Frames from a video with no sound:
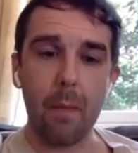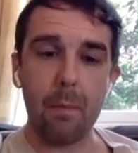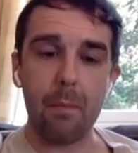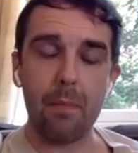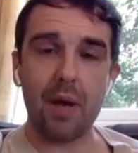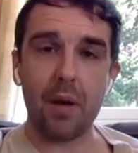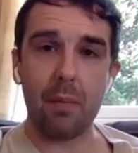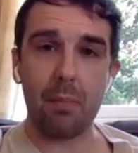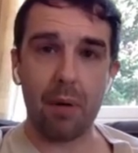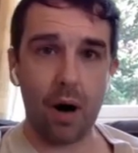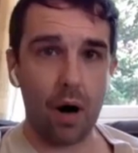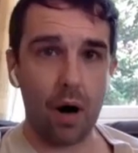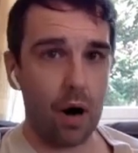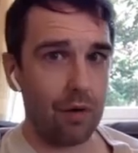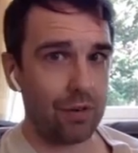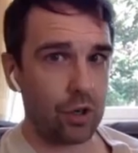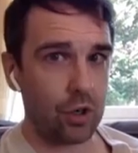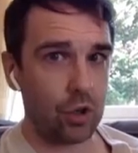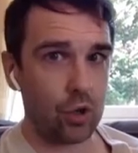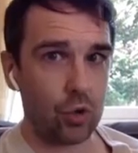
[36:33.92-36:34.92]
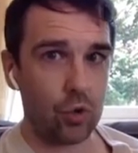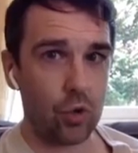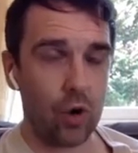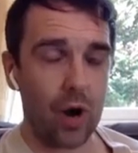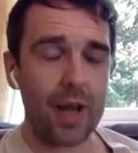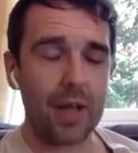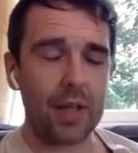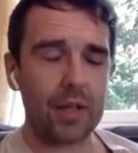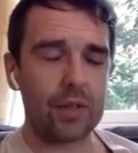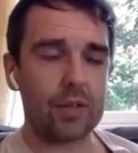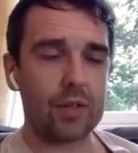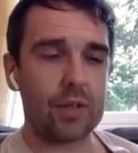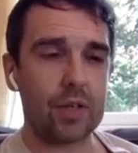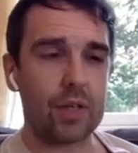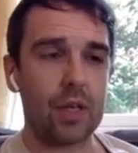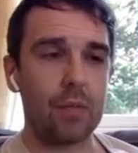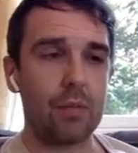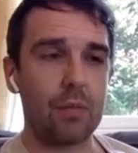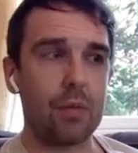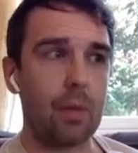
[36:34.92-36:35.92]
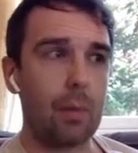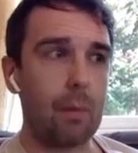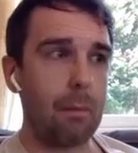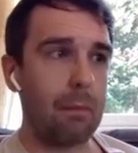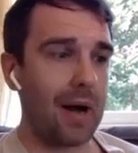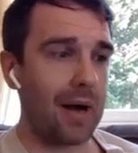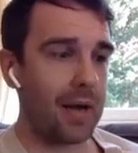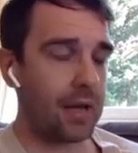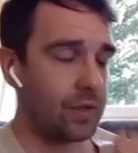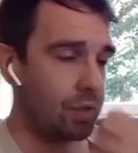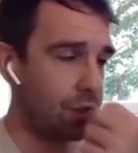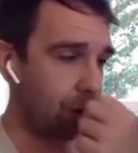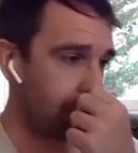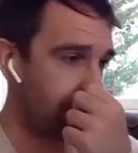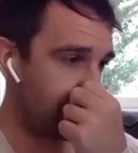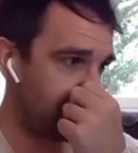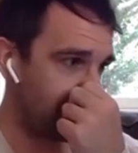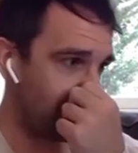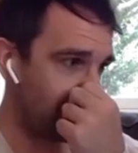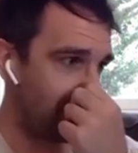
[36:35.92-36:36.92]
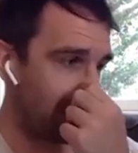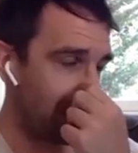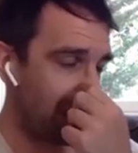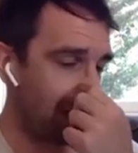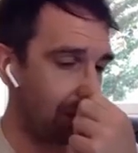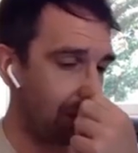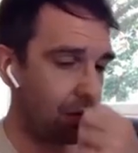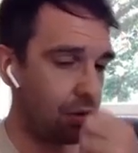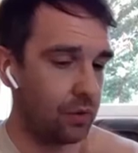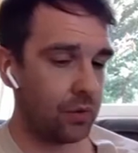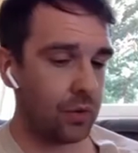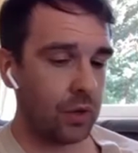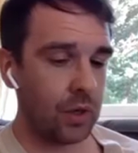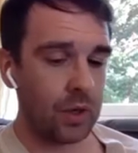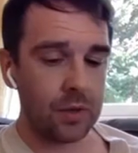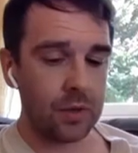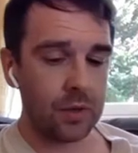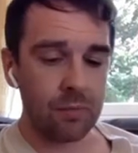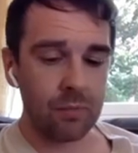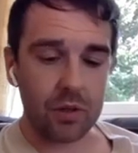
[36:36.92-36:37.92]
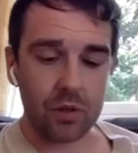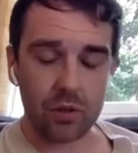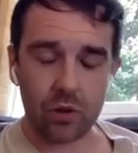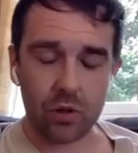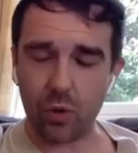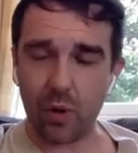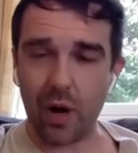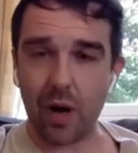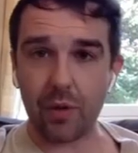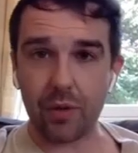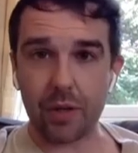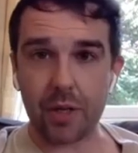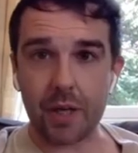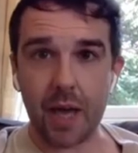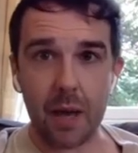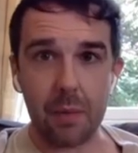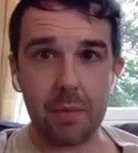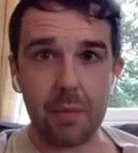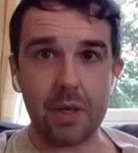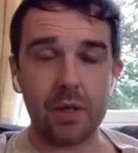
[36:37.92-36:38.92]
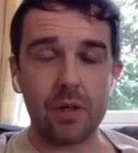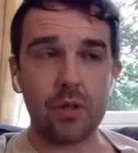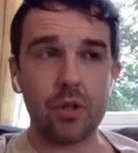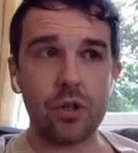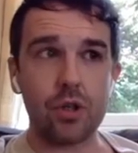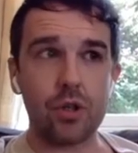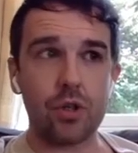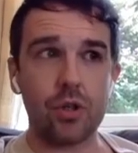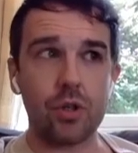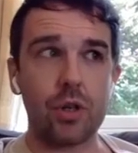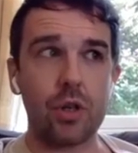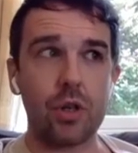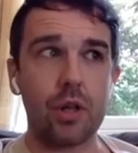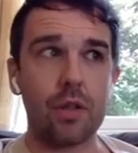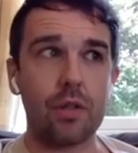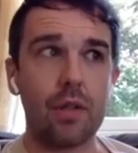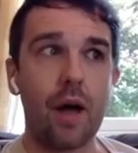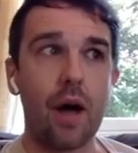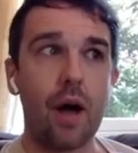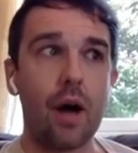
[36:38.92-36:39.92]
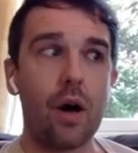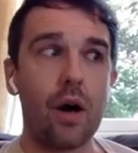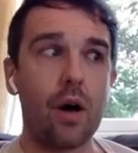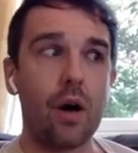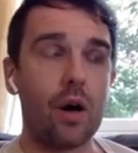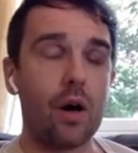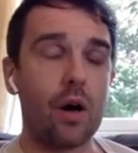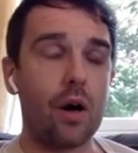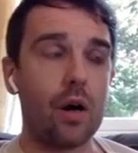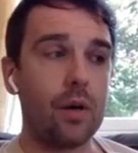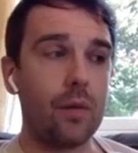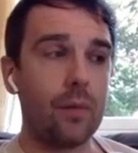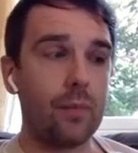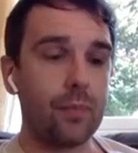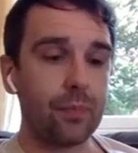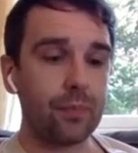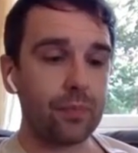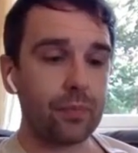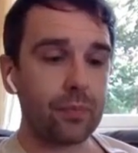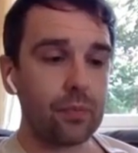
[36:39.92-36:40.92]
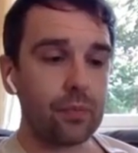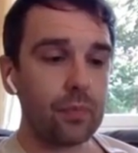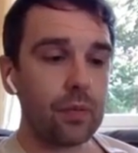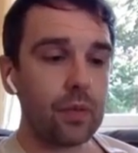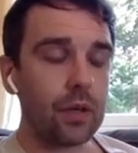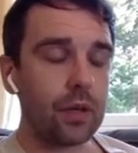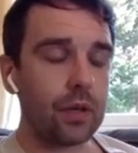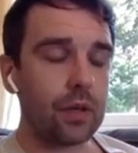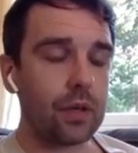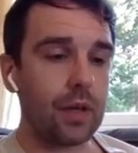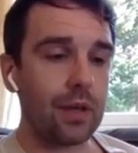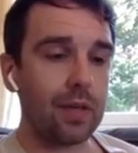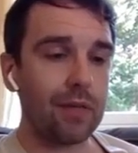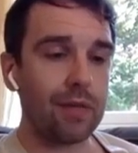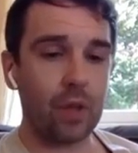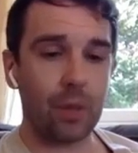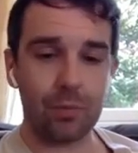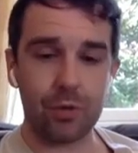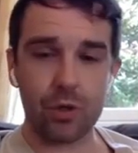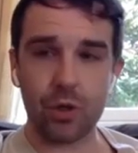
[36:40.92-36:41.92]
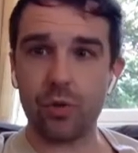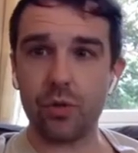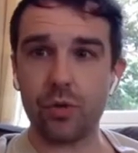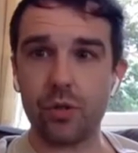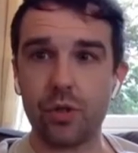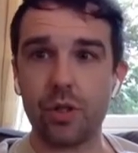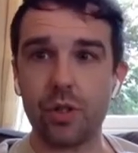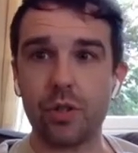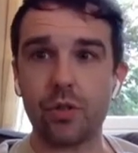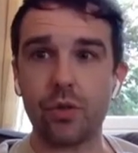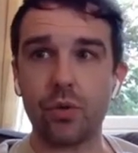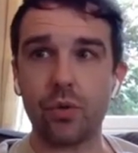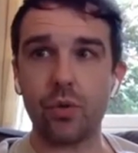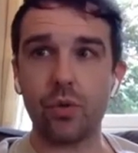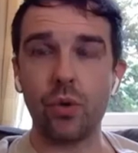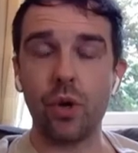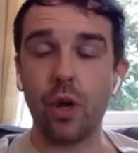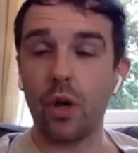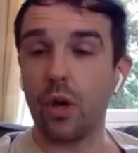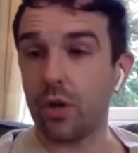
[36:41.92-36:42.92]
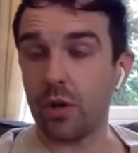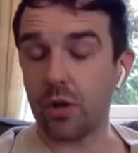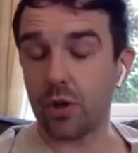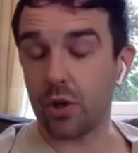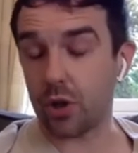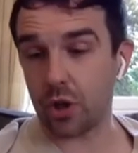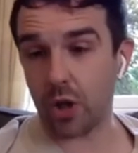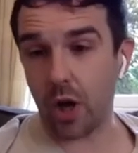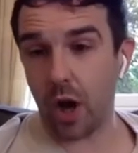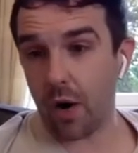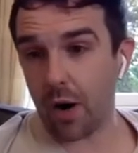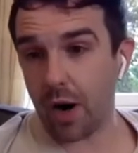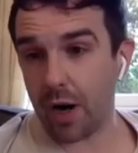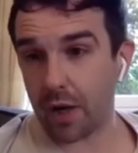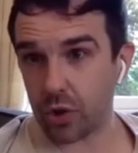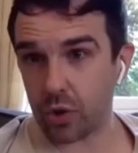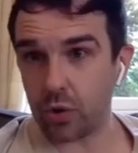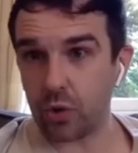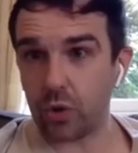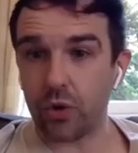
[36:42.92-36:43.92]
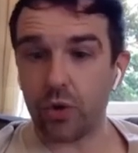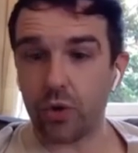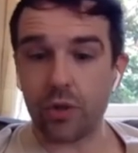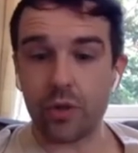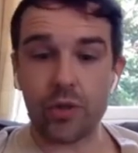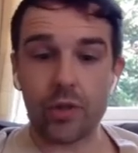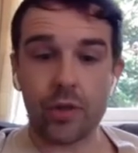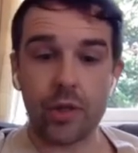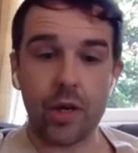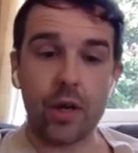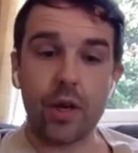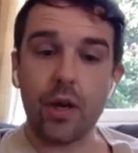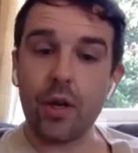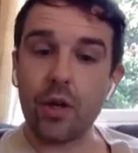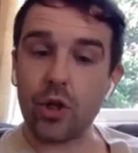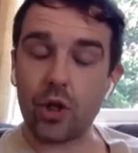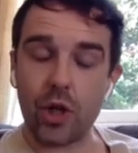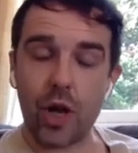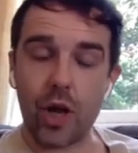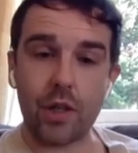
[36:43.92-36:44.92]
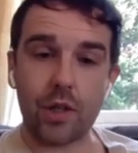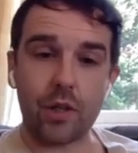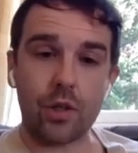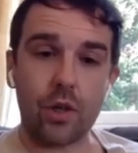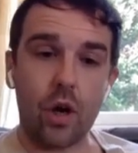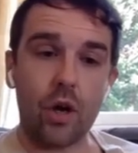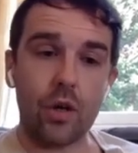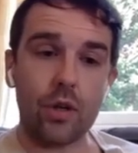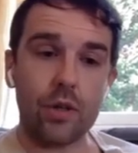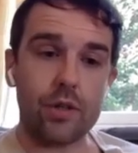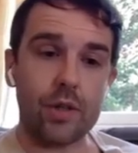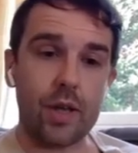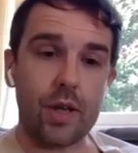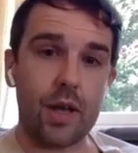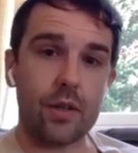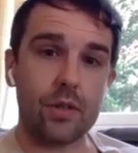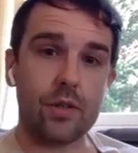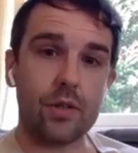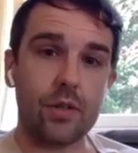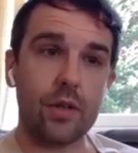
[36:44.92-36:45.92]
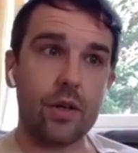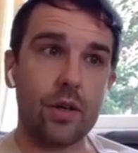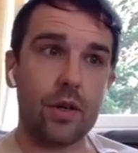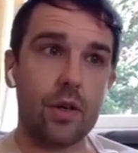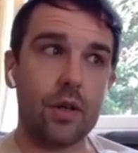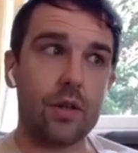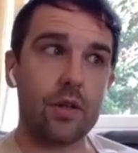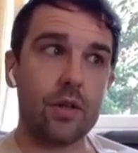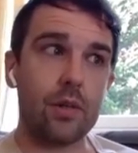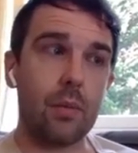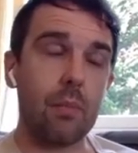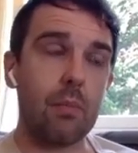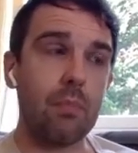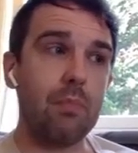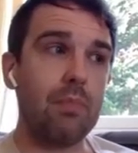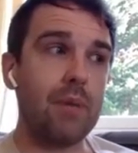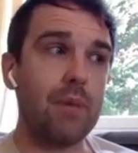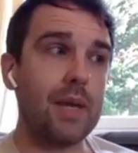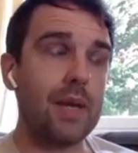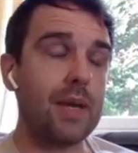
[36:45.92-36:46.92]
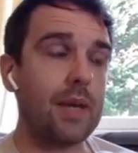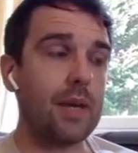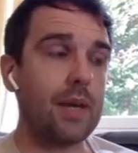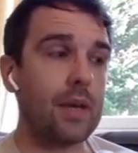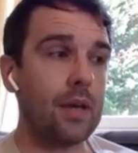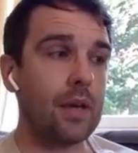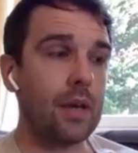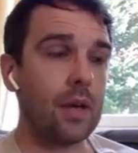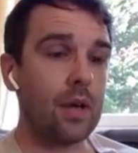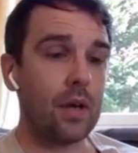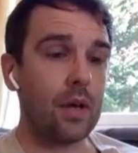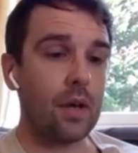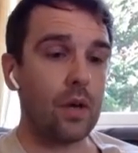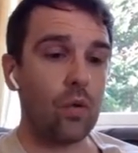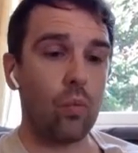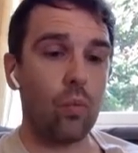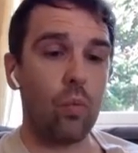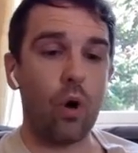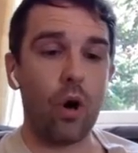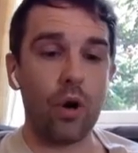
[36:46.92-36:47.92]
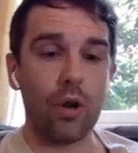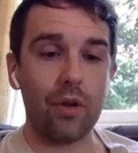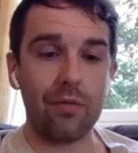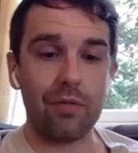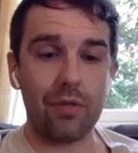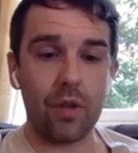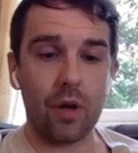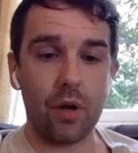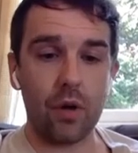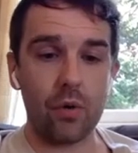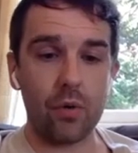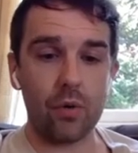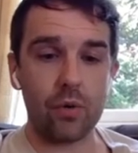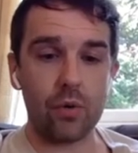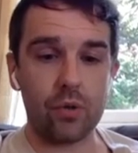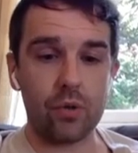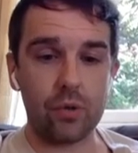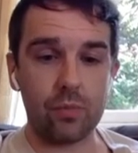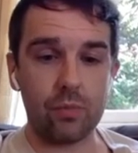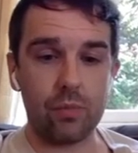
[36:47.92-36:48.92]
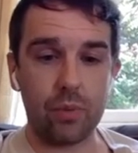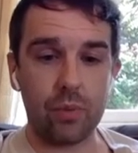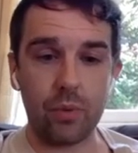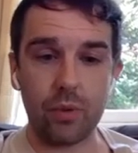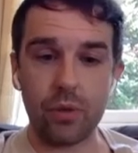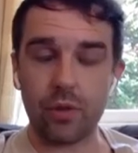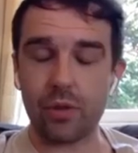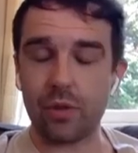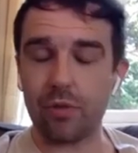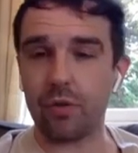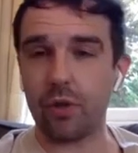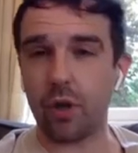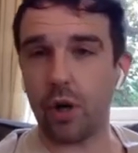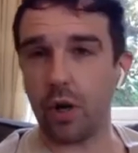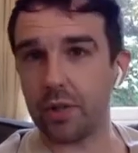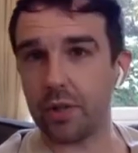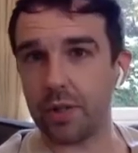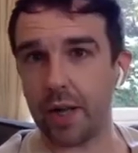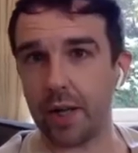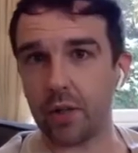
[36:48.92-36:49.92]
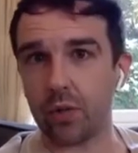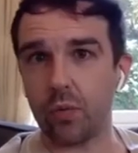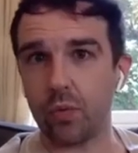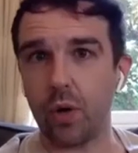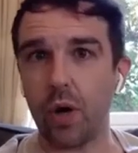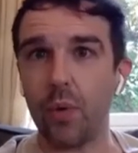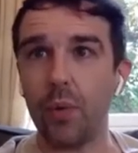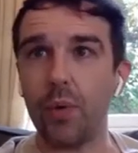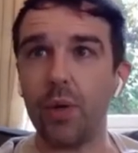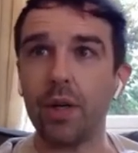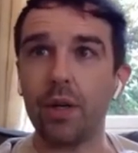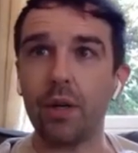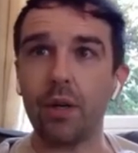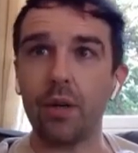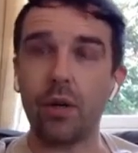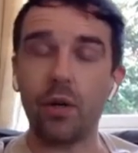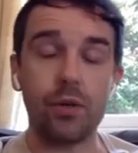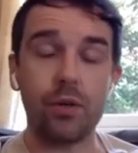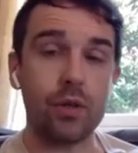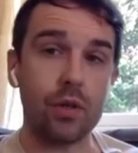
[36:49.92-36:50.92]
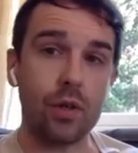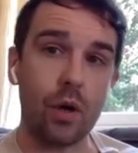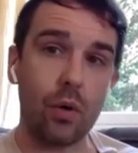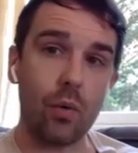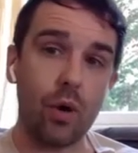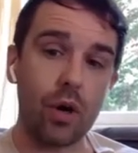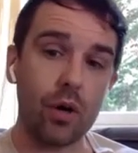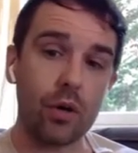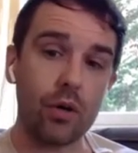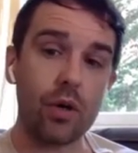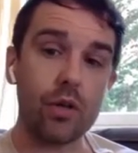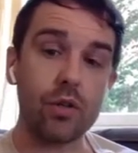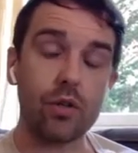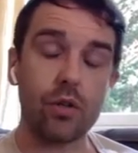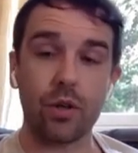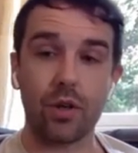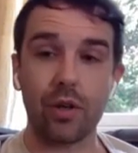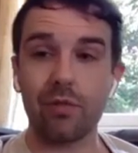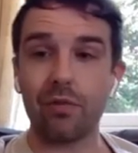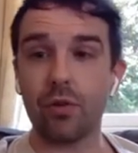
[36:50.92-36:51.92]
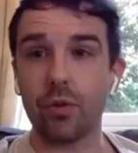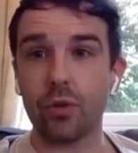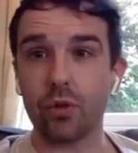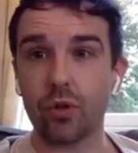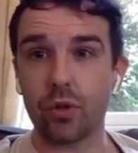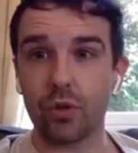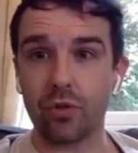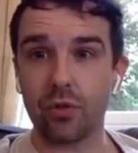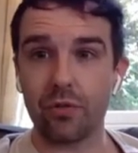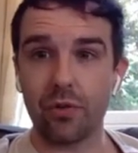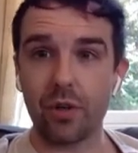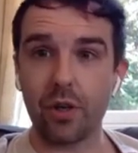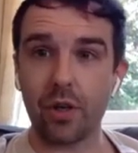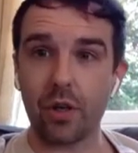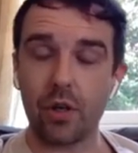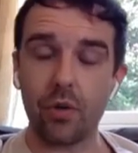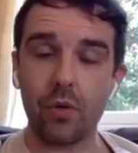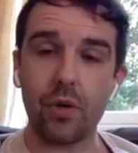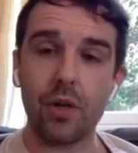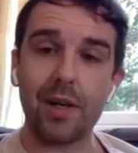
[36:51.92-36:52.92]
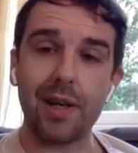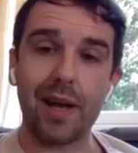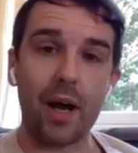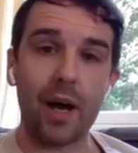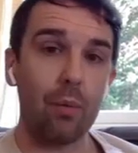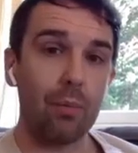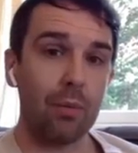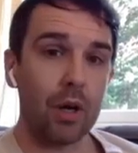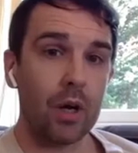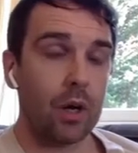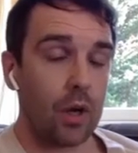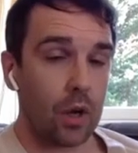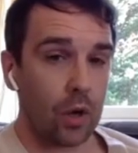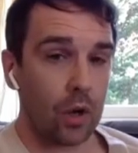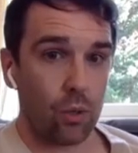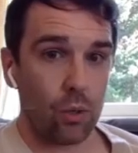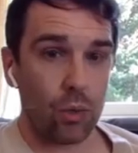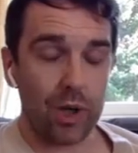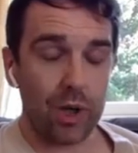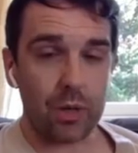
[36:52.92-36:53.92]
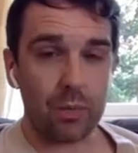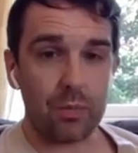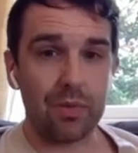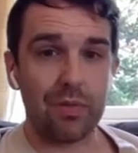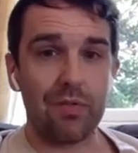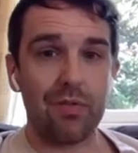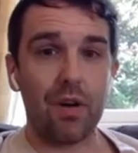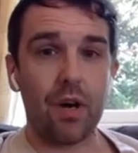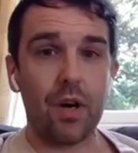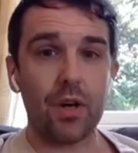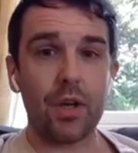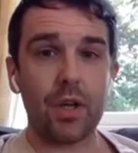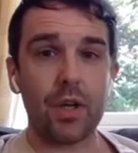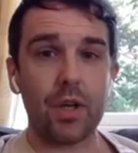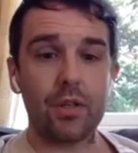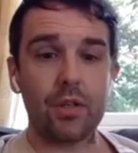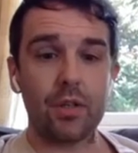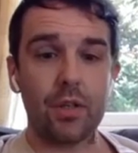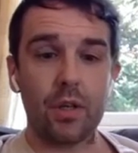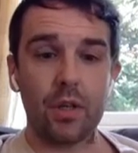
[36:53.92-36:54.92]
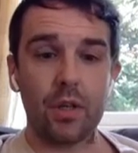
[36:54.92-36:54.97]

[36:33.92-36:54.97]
be a part of a great team, an amazing bunch of people throughout the gaming industry that are given the opportunity to share our stories, share the content, and be one of those points of contact where we can go, do you know what, guys? Look, if you're suffering and you need help, we can provide,